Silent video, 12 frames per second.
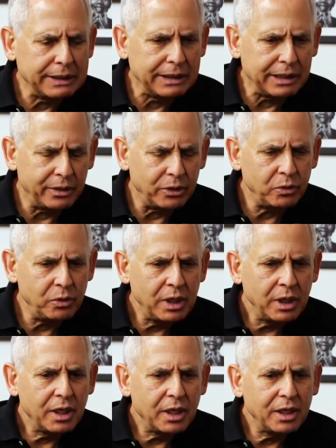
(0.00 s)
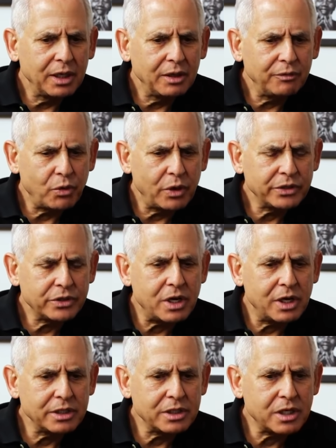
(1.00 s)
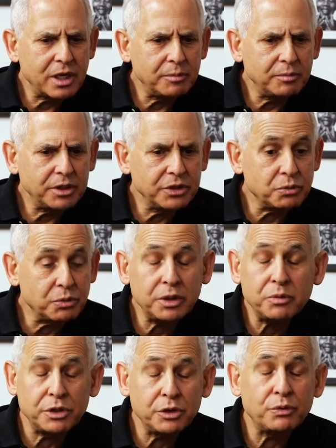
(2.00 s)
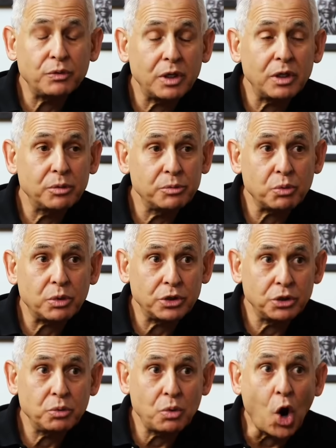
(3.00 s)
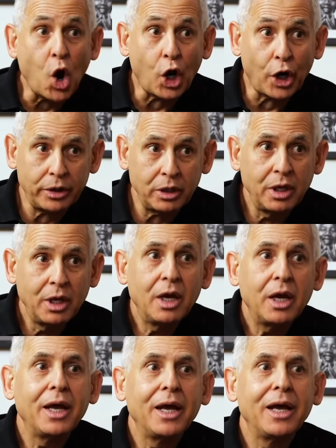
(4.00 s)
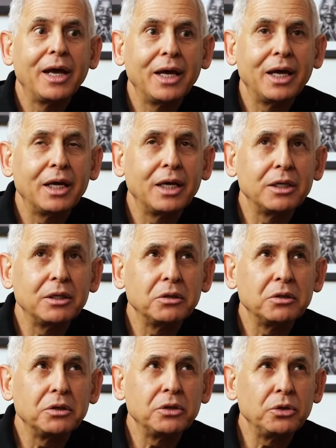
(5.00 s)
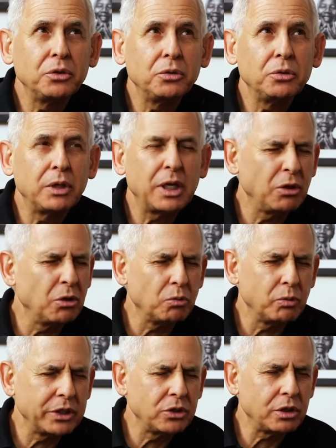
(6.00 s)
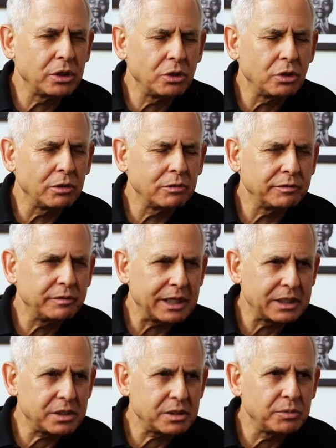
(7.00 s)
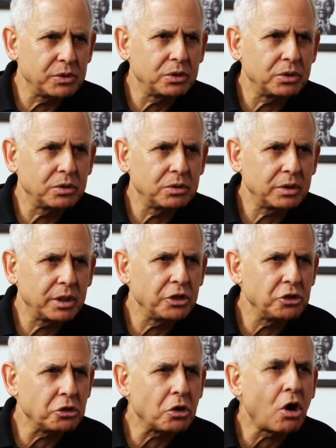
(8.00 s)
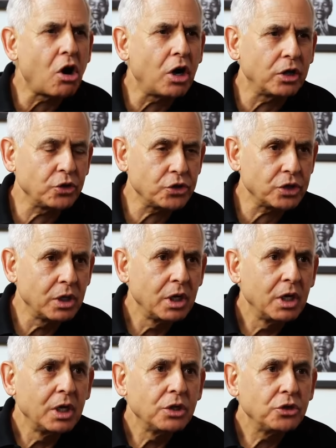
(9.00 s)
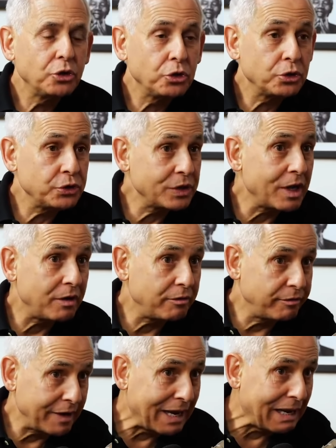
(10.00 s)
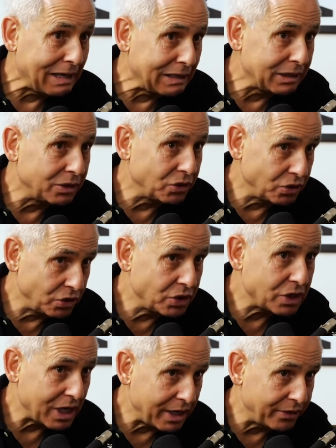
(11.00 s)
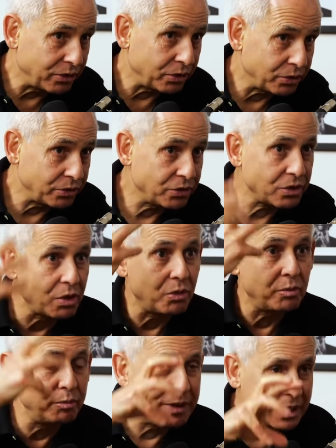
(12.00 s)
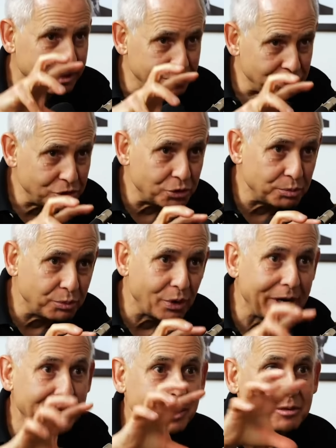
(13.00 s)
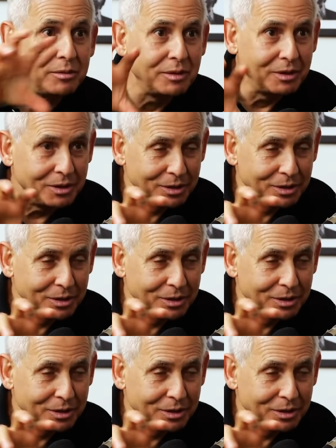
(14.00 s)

ego, eh, Freud's concept, is really when your frontal lobes work too hard and you, you're rigid, you're inflexible, and you're harsh to yourself and to others. So balance your brain,